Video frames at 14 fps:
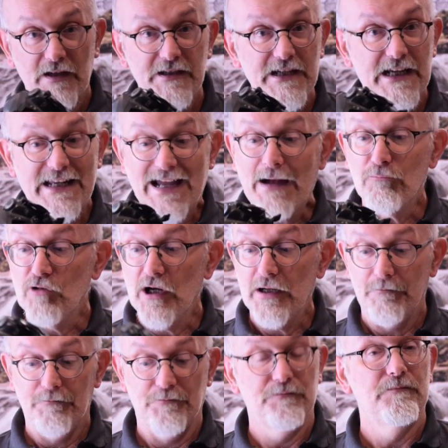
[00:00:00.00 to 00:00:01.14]
Your camera.
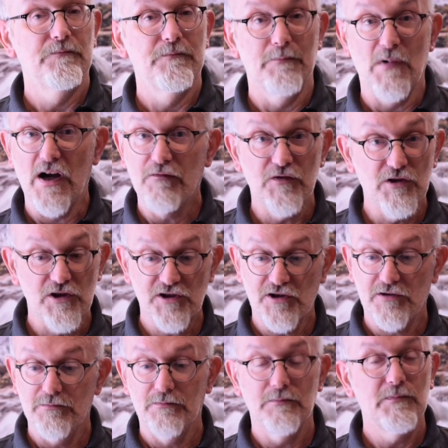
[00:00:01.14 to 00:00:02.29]
My first
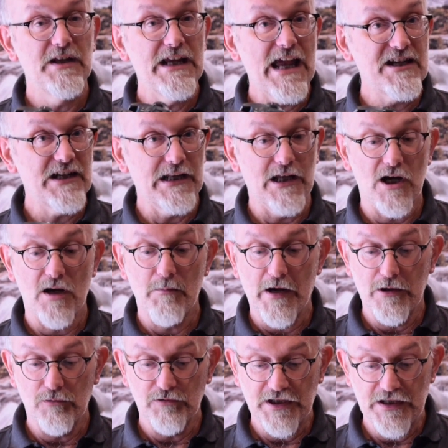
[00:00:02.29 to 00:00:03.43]
DSLR, my
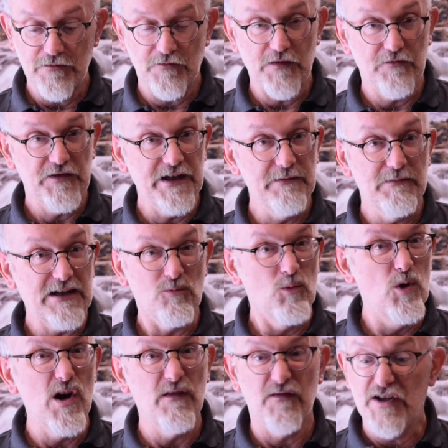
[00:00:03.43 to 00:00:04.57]
old D50, hasn't
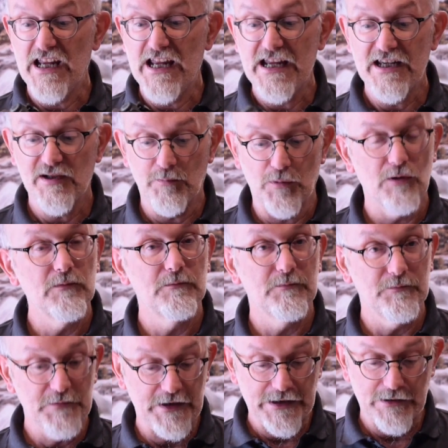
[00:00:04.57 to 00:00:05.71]
worked for years, but
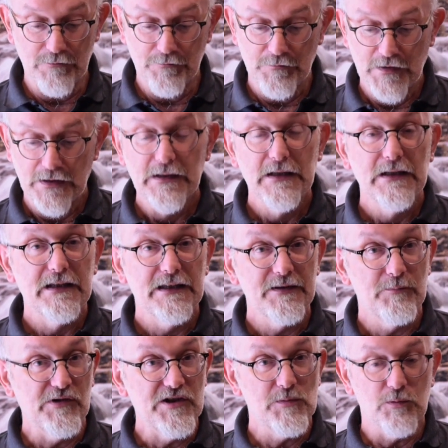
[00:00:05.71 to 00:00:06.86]
you know,
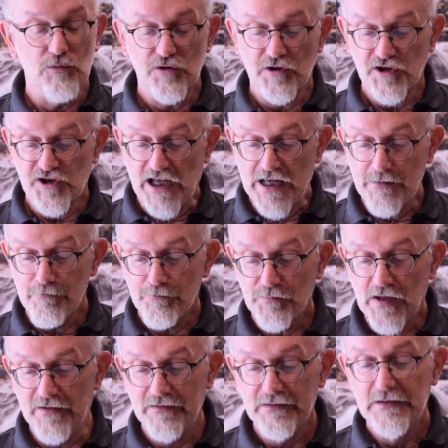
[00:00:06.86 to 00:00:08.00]
principles are the same.
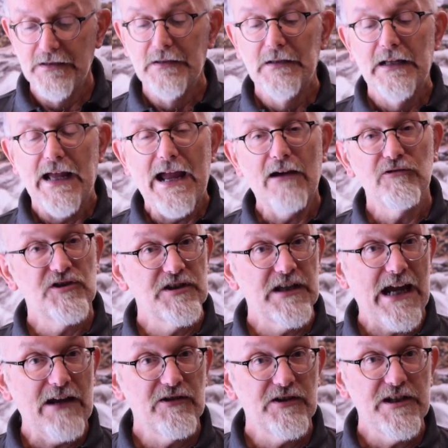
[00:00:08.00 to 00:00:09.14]
How
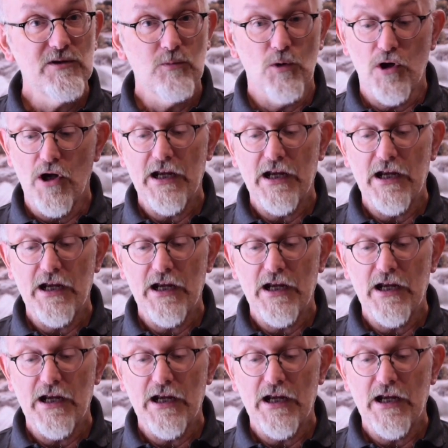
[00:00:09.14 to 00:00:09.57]
do these work?